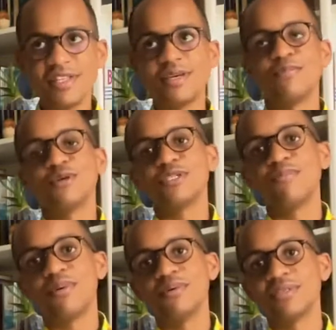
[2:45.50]
the most
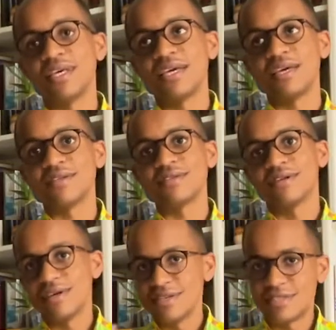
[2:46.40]
important thing is
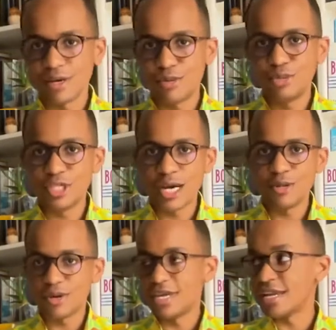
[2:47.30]
sekunja
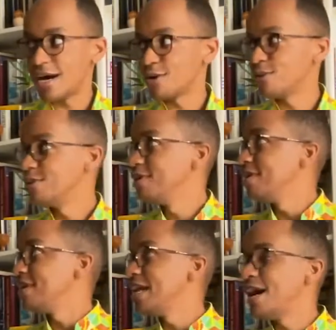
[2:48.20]

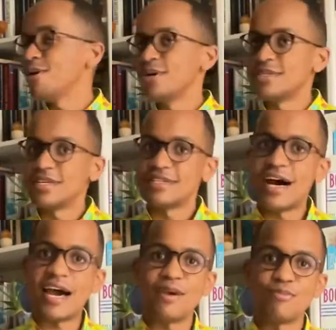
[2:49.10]
lokinako. Now is the
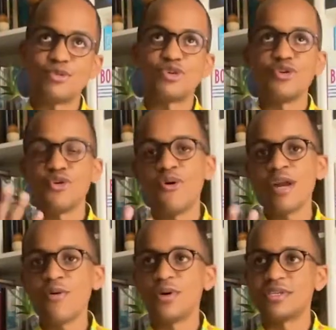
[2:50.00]
time. So you don't want
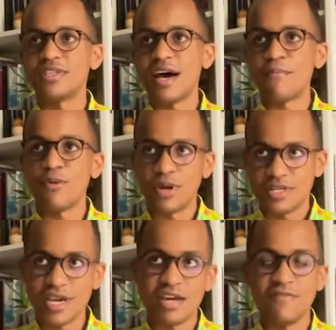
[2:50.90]
to waste time. You want to
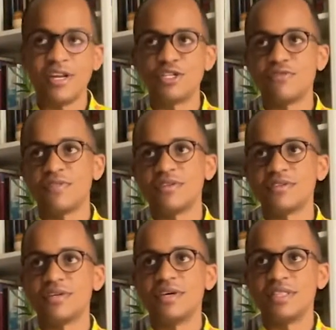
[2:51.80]
take advantage of these
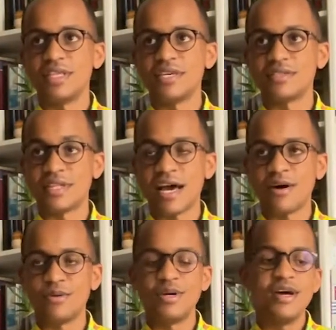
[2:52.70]
things now.
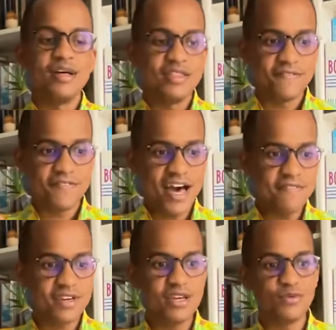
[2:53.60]
The
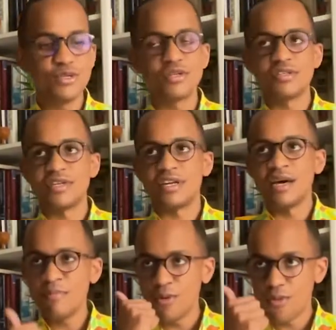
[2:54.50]
5 key reasons are:
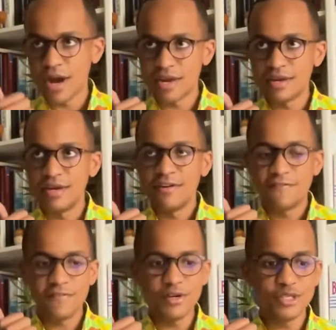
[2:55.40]
number 1,
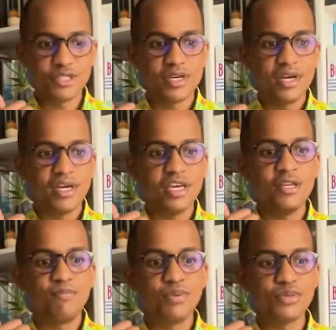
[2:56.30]
first,
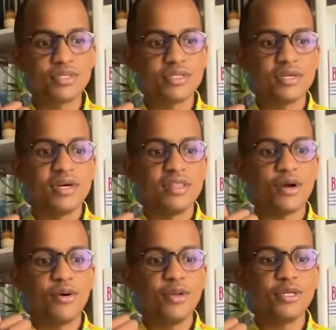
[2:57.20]
it boosts the
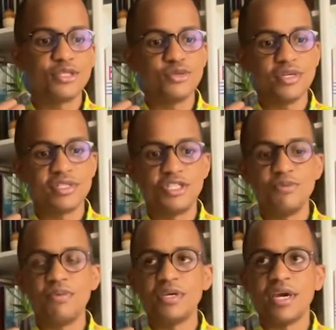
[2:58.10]
college student's
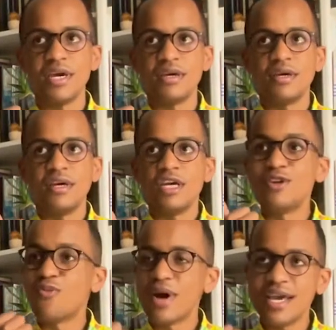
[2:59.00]
GPA
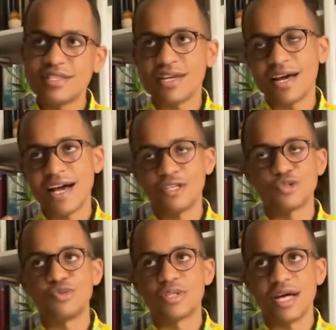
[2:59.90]
in ways that high
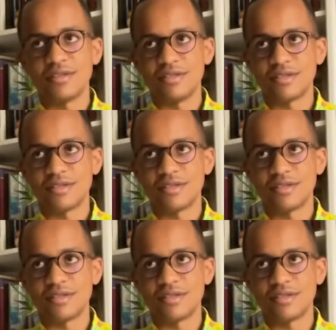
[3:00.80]
school classes